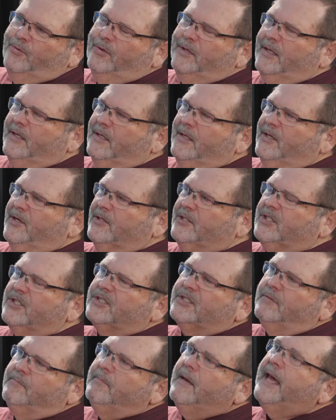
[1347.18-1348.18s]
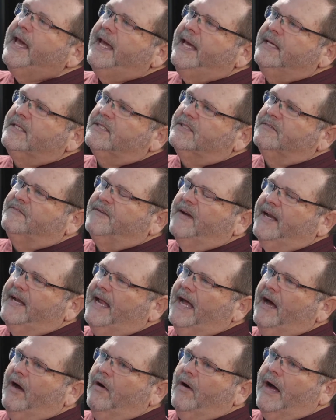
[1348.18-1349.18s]
You, you're just amazed to
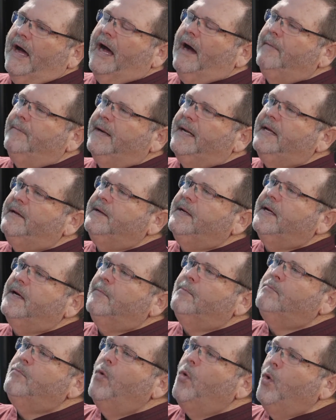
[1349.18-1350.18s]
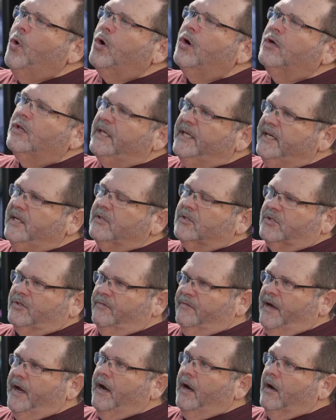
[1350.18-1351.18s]
find out how many more
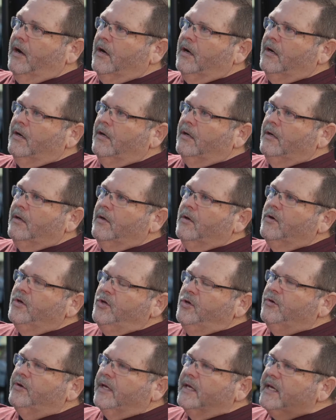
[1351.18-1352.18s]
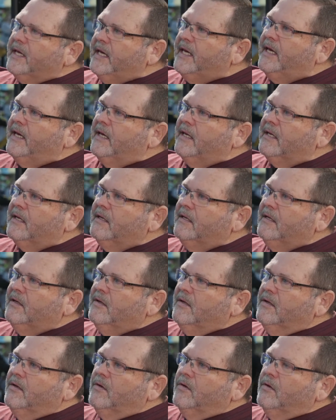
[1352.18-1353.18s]
liters of air you can get
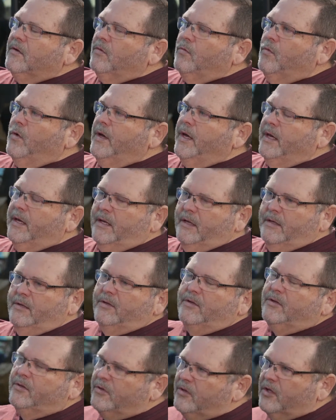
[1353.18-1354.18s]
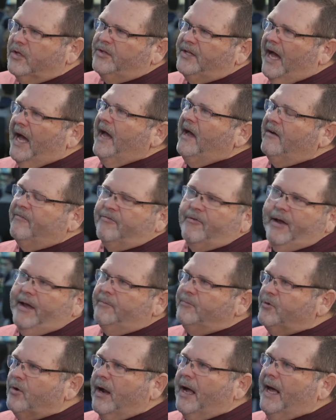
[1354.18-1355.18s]
when the
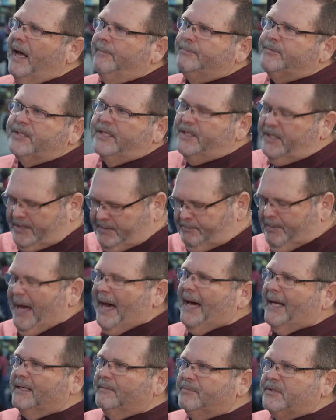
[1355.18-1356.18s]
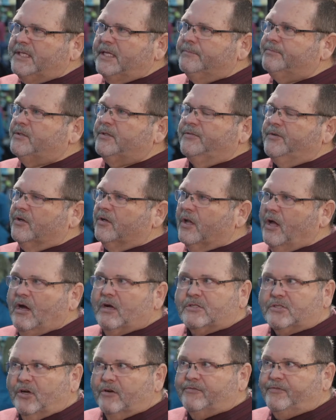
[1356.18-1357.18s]
diaphragm drops and the bottom tips of your
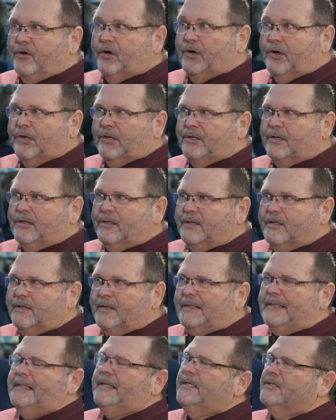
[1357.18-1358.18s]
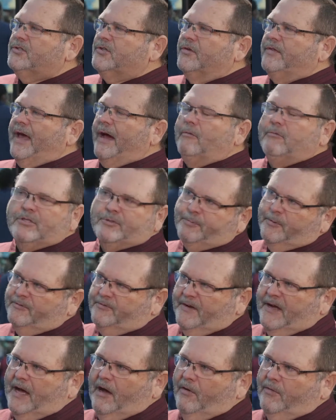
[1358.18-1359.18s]
lungs are full. So that was
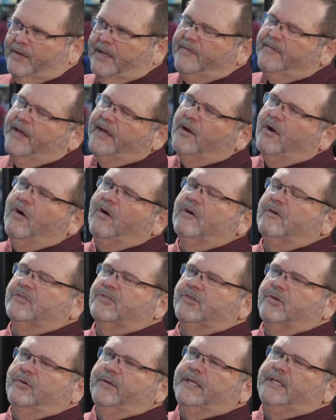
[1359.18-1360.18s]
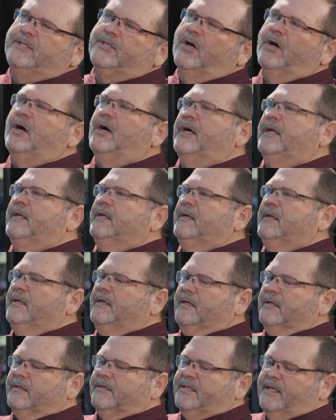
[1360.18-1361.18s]
profound. And then also he taught
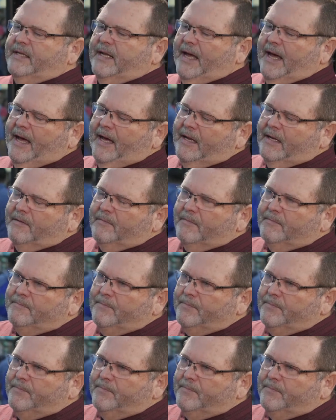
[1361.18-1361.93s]
to not